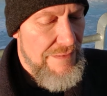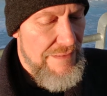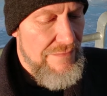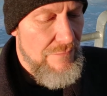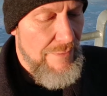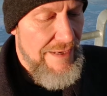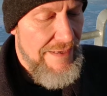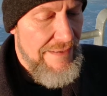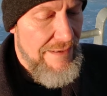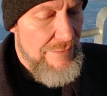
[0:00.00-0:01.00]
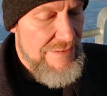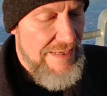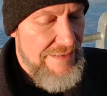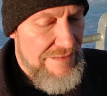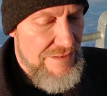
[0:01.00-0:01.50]
Either way, I was
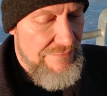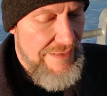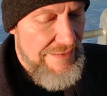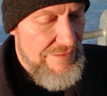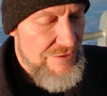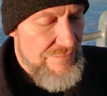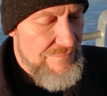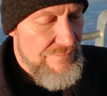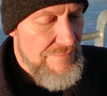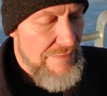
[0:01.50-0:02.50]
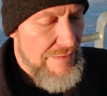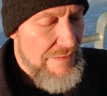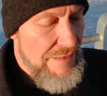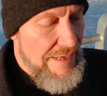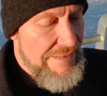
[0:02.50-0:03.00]
at a disadvantage.
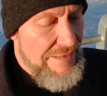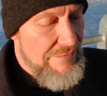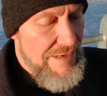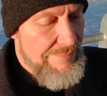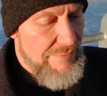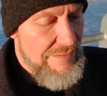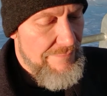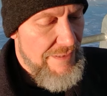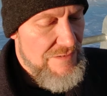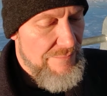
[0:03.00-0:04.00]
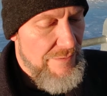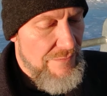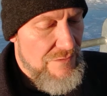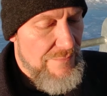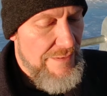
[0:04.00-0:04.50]
I could grapple him, I
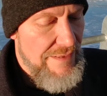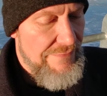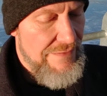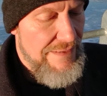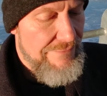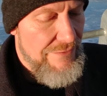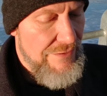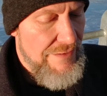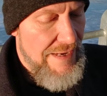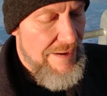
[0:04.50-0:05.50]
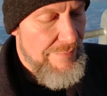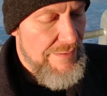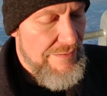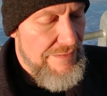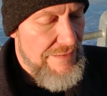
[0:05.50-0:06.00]
suppose, but nothing ever good
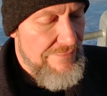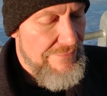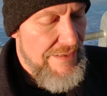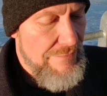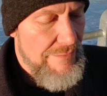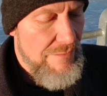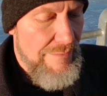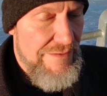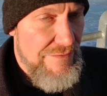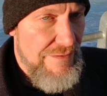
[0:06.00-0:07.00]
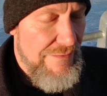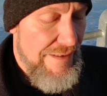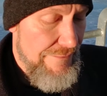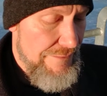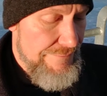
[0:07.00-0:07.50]
happened in a fight when it went to the
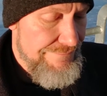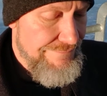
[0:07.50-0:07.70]
ground.